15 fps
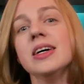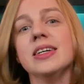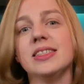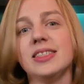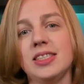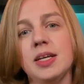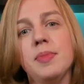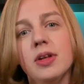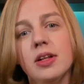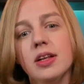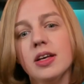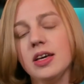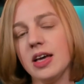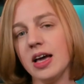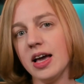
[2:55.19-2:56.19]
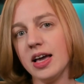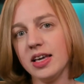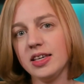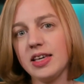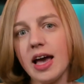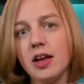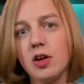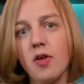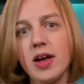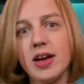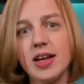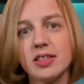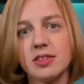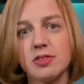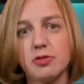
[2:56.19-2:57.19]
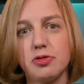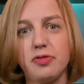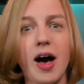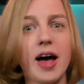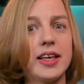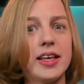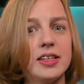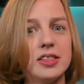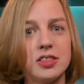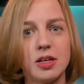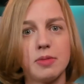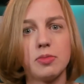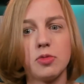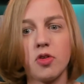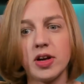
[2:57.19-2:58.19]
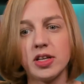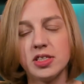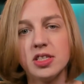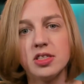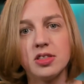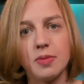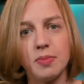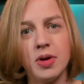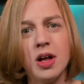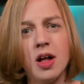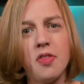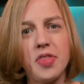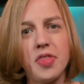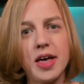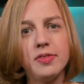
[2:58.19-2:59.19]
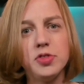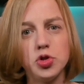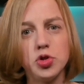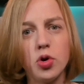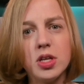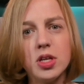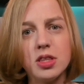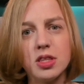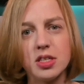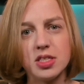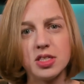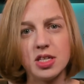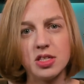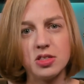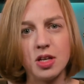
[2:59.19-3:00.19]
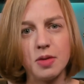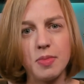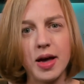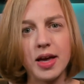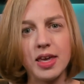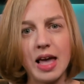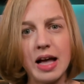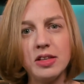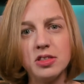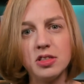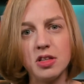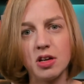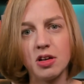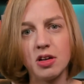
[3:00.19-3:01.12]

Similarly, Gatorade isn't fighting some great system. They've joined the system against the